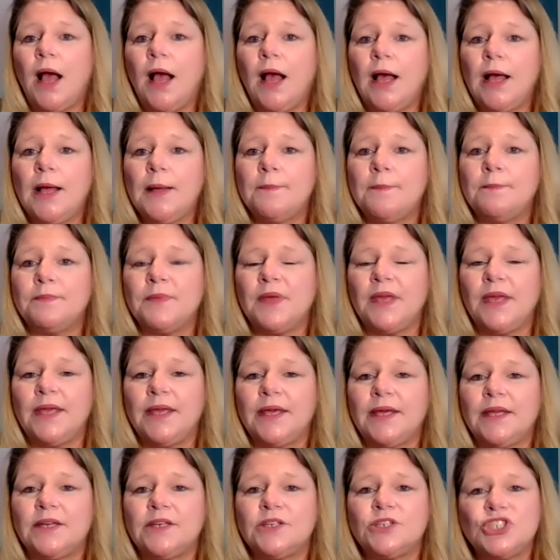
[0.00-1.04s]

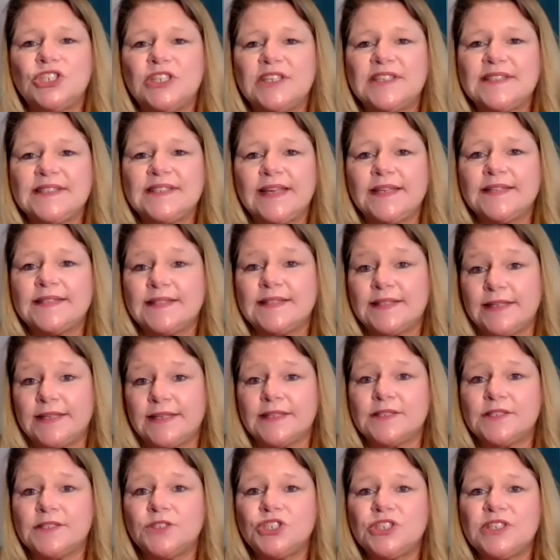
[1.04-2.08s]
And she says this.